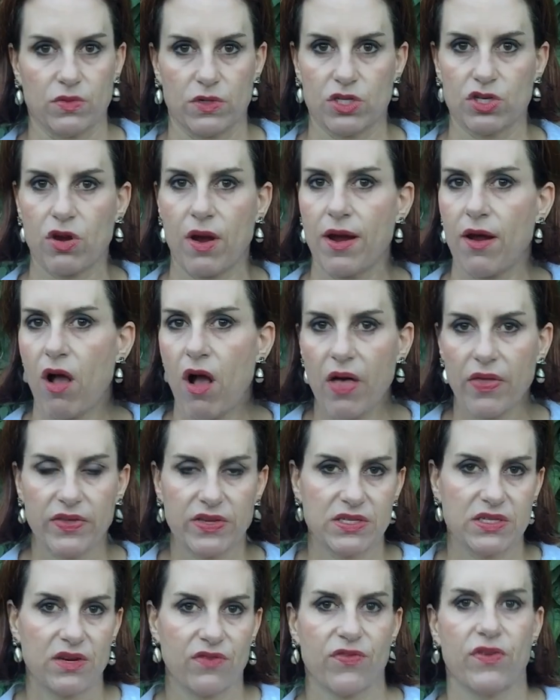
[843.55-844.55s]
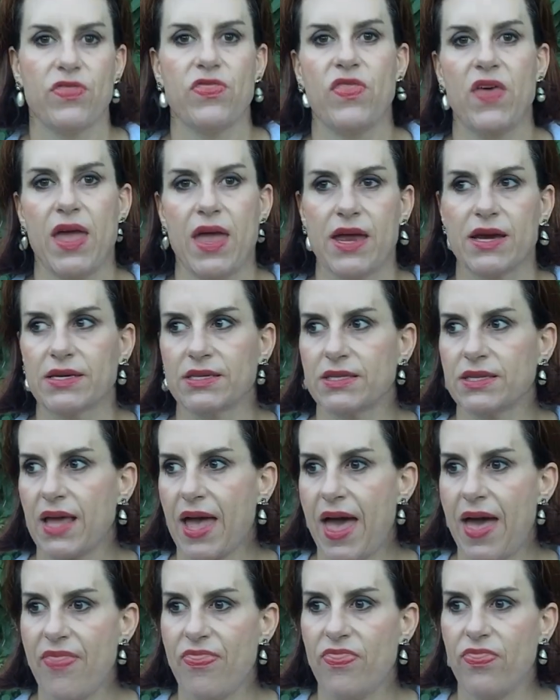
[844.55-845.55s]
We tried all these different things.
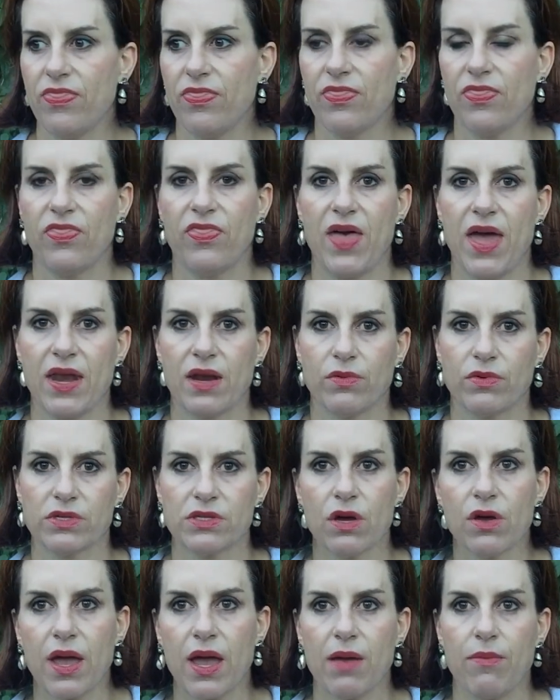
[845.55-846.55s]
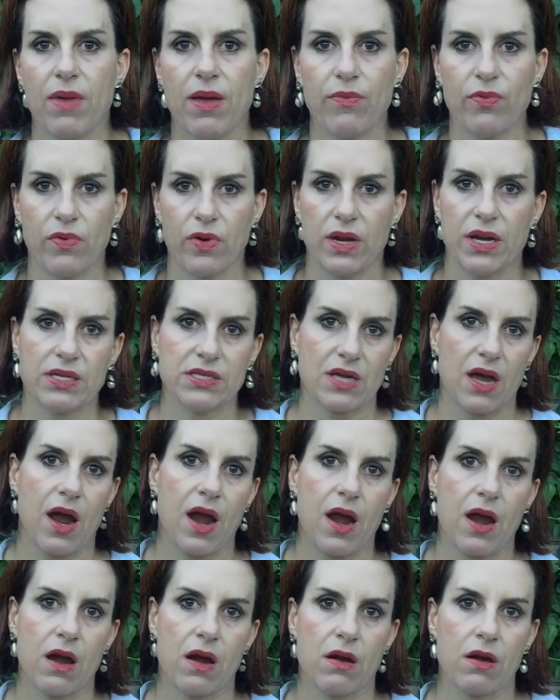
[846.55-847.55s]
And then it was, okay, maybe we need to
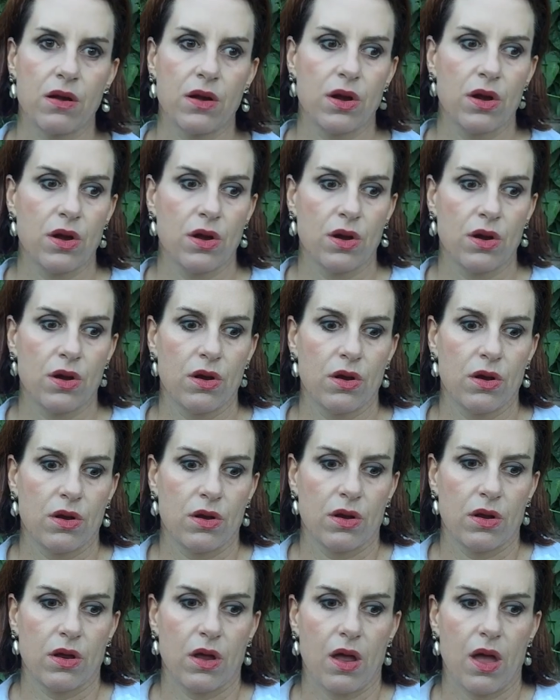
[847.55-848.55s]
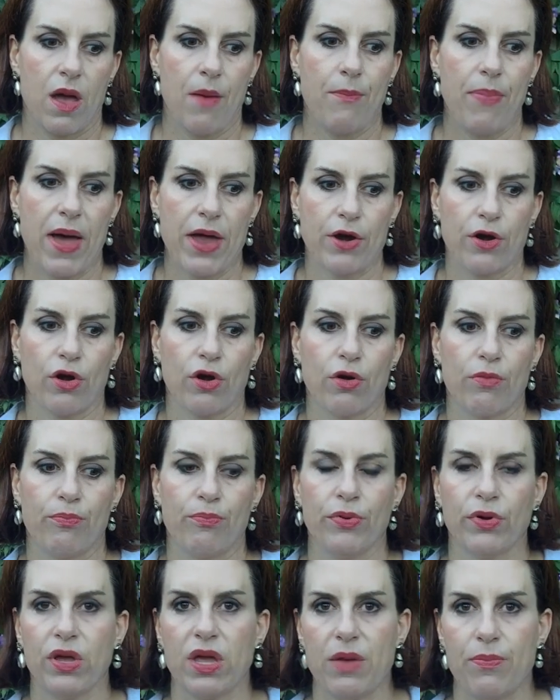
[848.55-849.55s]
hire a better
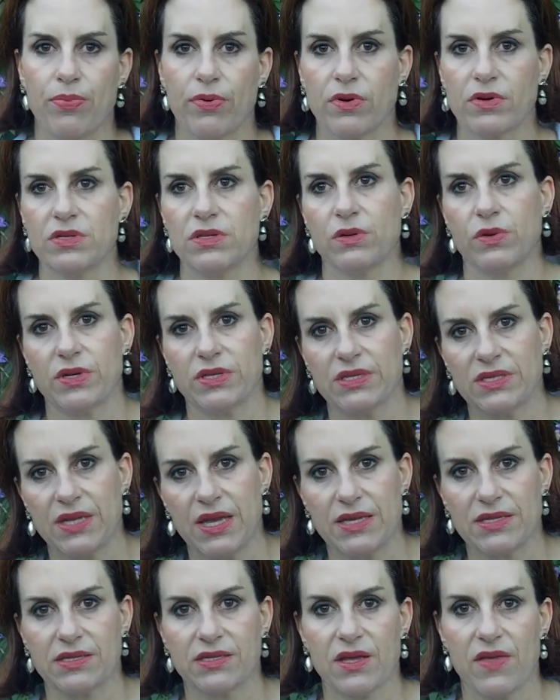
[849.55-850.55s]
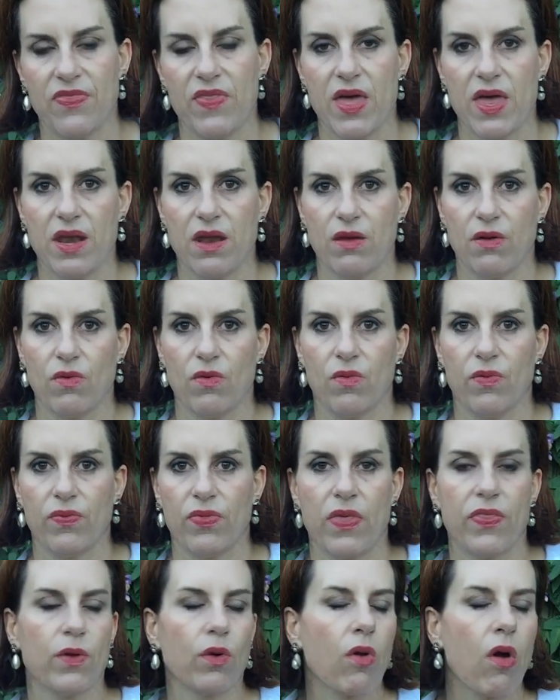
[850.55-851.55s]
bookkeeper to assist. And then
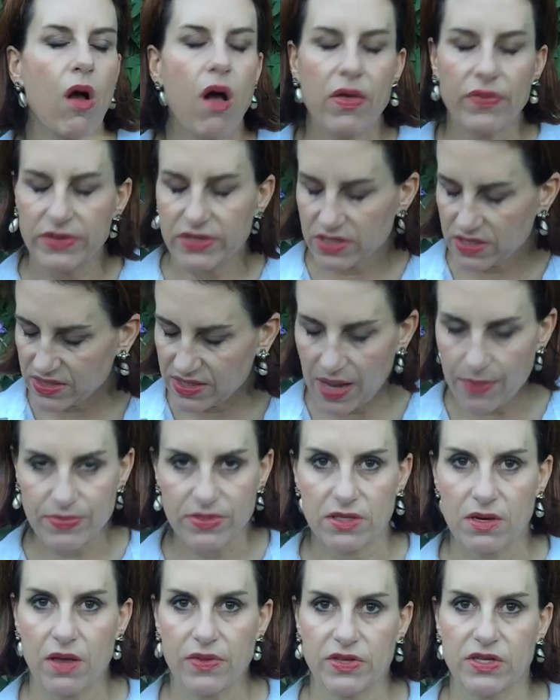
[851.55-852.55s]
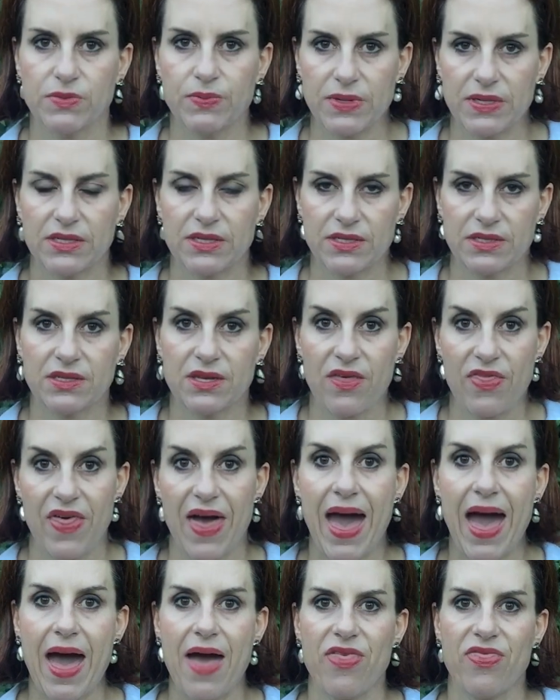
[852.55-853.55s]
there are all these steps and all these pieces to
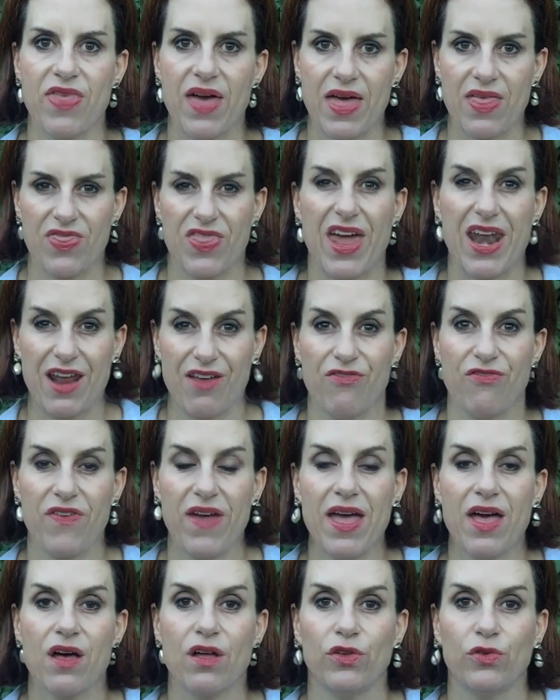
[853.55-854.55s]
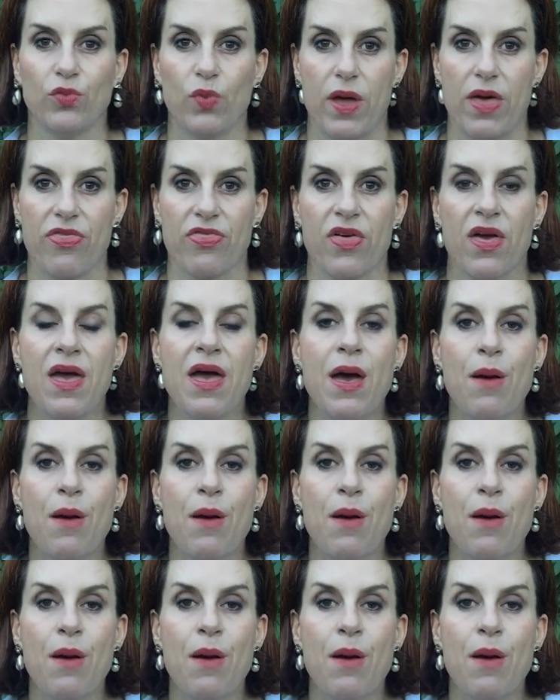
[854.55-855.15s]
that I failed with.